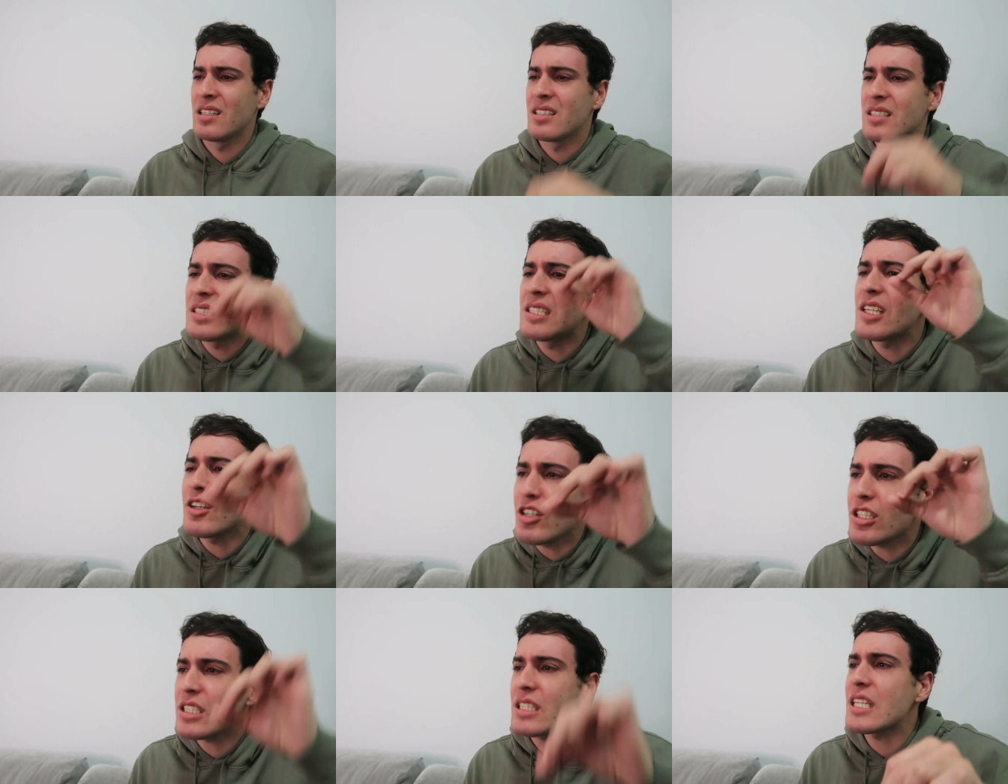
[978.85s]

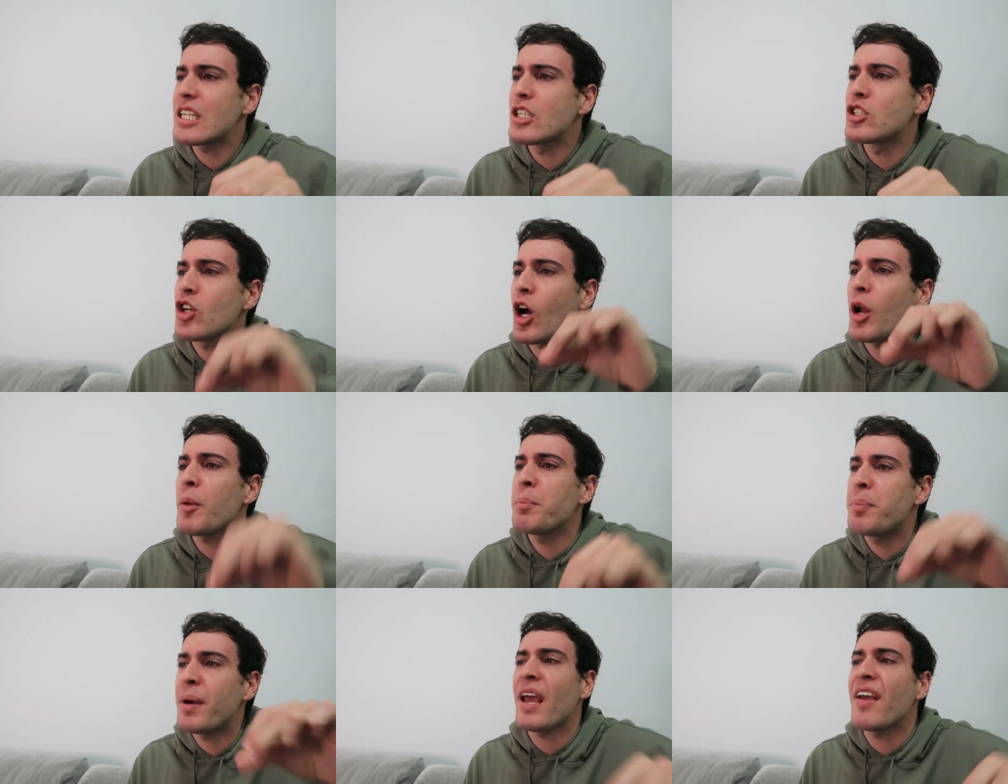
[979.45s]
Seriously,
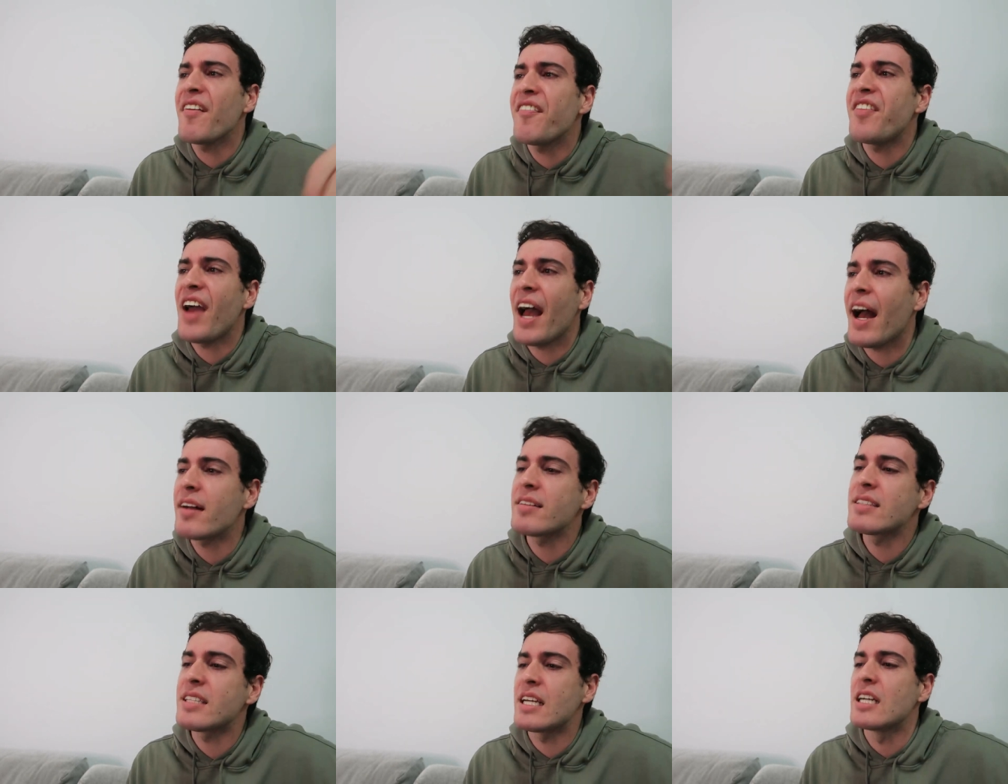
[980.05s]
John B
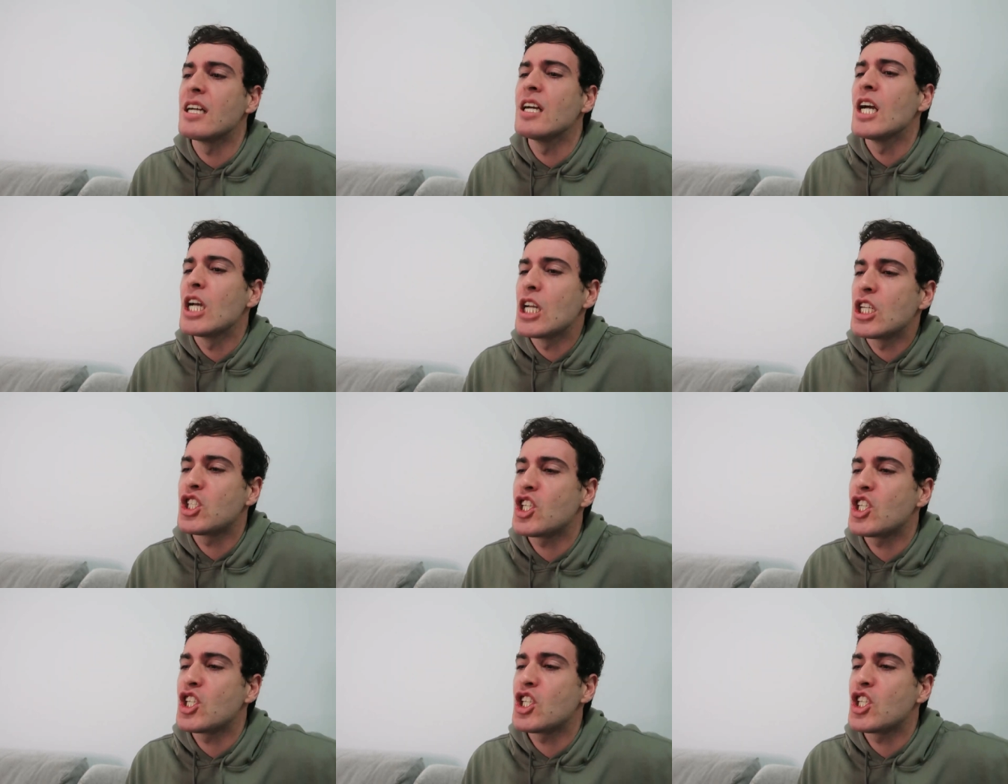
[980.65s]
found it.